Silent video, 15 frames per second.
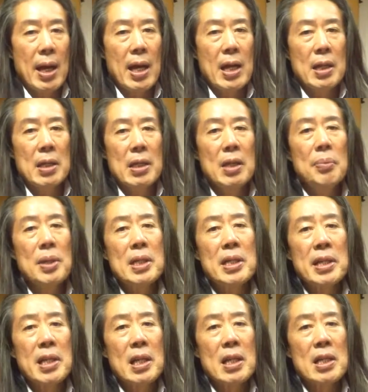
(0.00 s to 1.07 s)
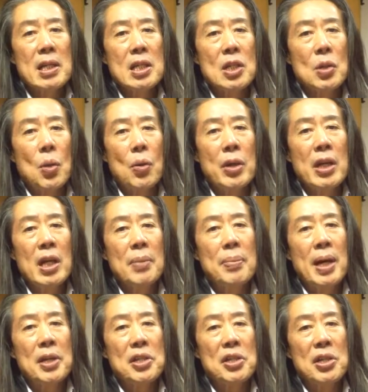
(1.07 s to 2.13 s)
And in particular, in talking
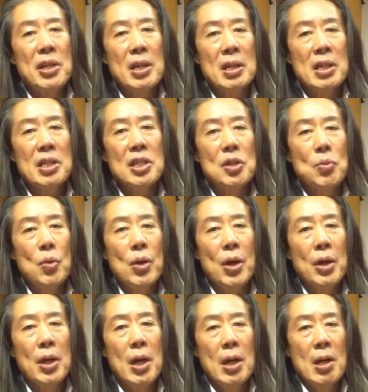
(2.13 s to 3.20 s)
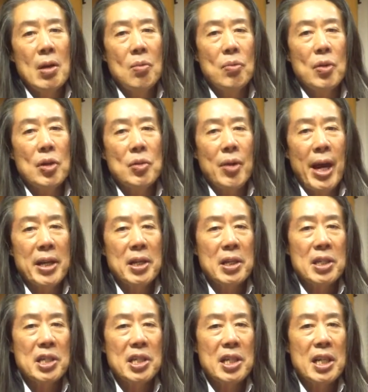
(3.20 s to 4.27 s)
about Soyinka's work, we are trying to
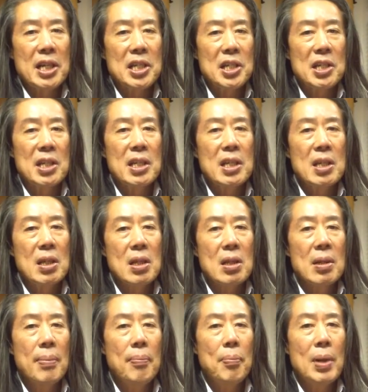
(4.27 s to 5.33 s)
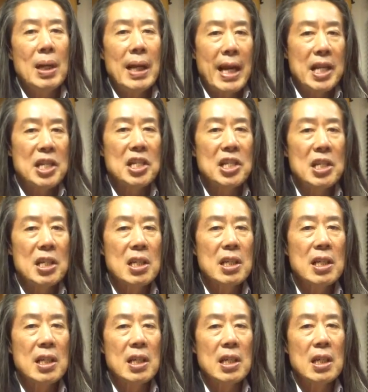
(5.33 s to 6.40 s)
discuss the
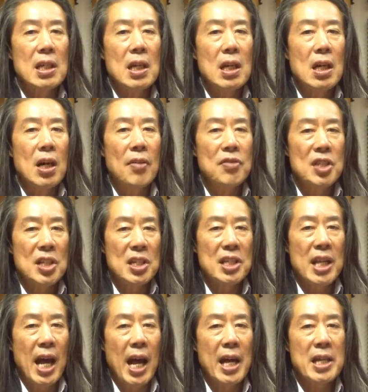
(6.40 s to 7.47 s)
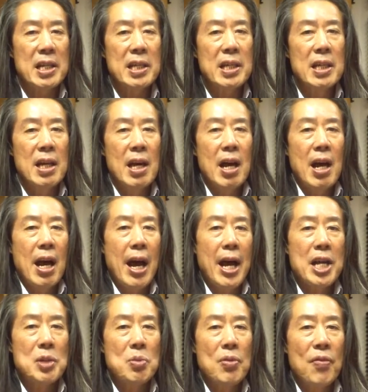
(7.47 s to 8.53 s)
complexity of society
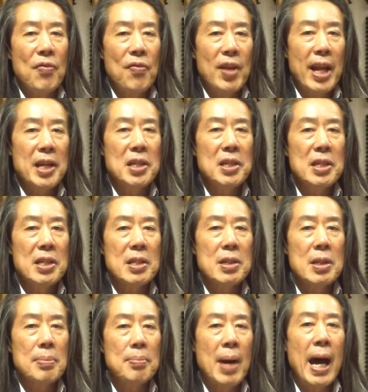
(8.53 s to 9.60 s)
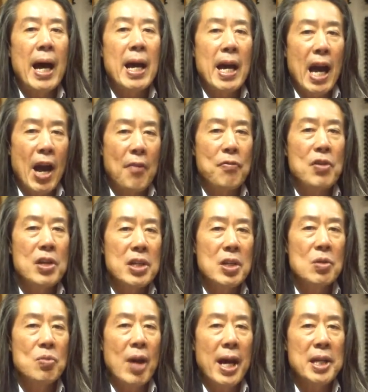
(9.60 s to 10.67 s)
as reflected by
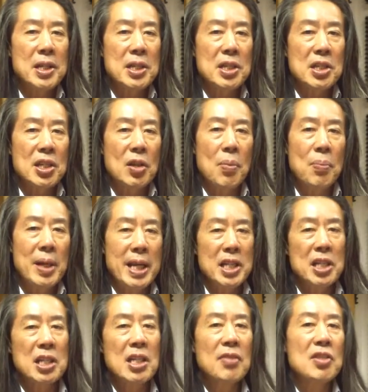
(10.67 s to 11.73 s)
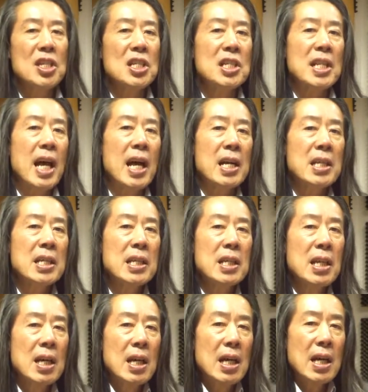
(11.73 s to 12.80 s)
African writers, the complexity of
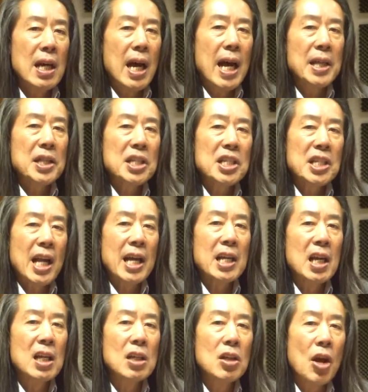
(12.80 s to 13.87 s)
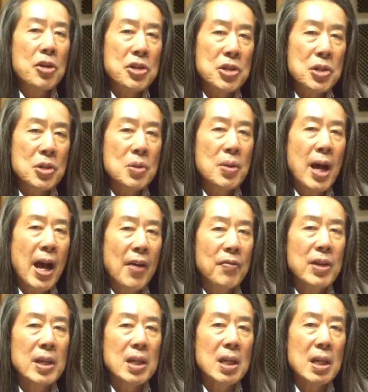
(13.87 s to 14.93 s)
society and the psychological
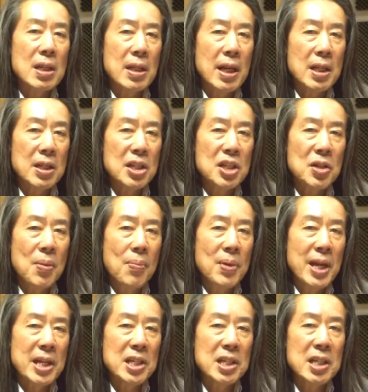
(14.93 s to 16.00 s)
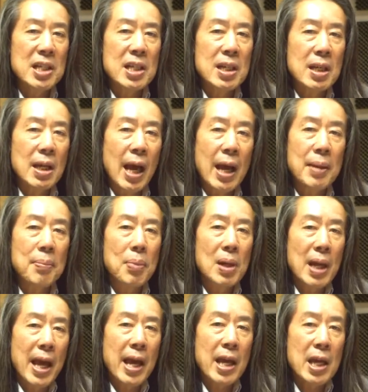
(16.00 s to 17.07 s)
havoc that this complexity can
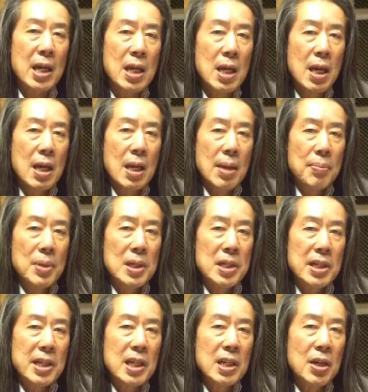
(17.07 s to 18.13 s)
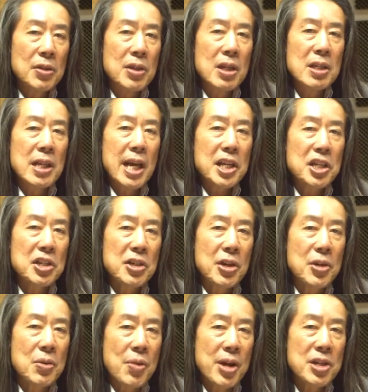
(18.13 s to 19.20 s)
play, particularly on the next
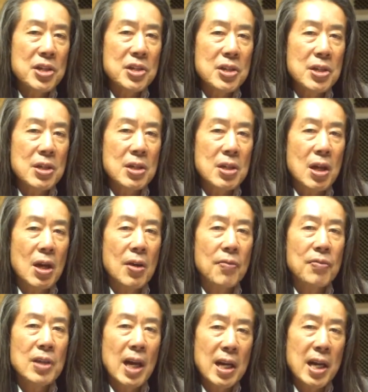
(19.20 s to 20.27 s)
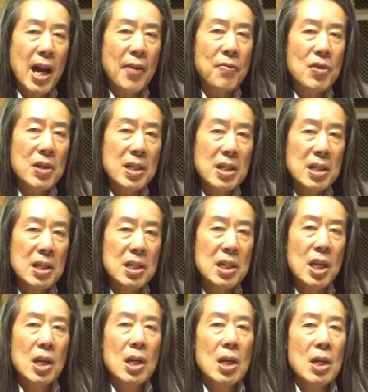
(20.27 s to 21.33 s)
generation of young
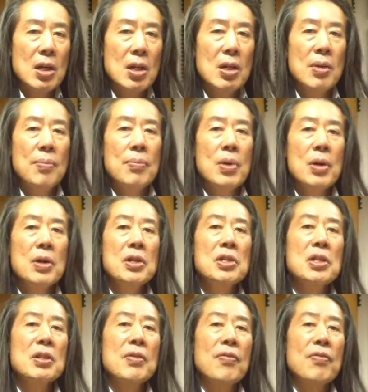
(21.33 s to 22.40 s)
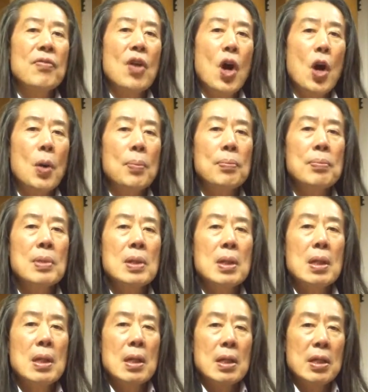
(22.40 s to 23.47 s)
Africans emerging from
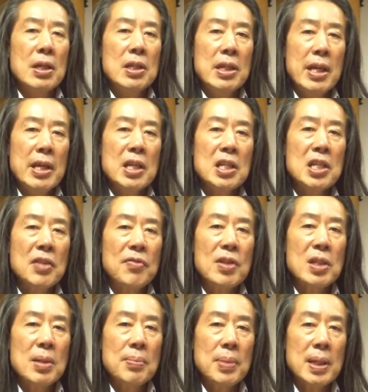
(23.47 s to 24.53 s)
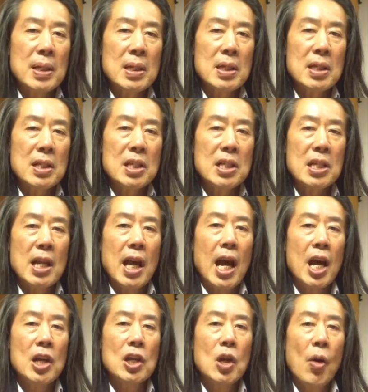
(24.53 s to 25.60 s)
the years of independence
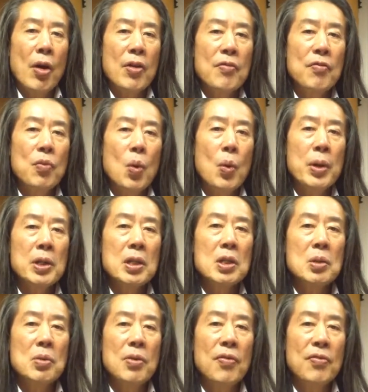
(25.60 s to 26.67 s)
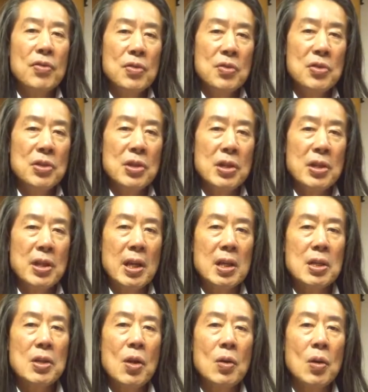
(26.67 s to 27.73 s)
and going forward into a future
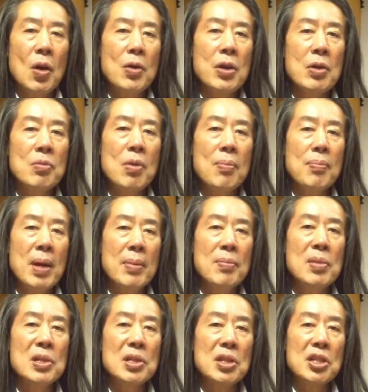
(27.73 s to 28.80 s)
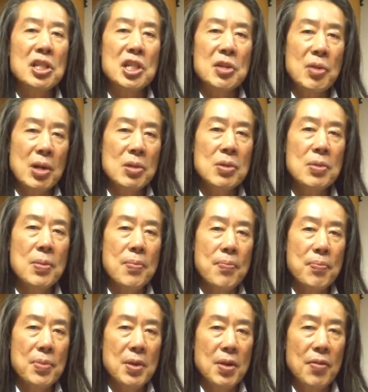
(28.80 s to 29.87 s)
that no longer remembers the struggle
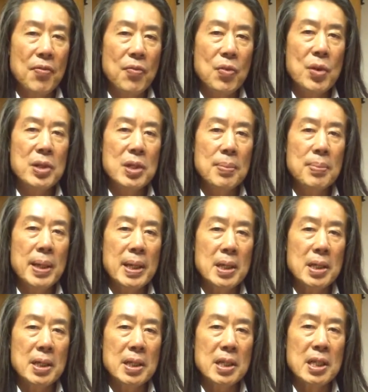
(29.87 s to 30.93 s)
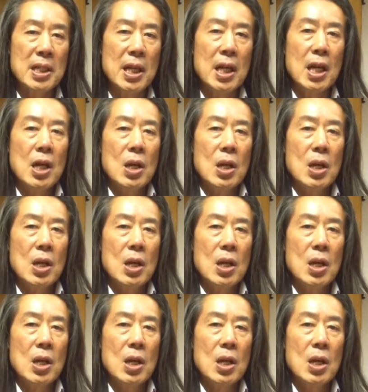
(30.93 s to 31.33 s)
for independence.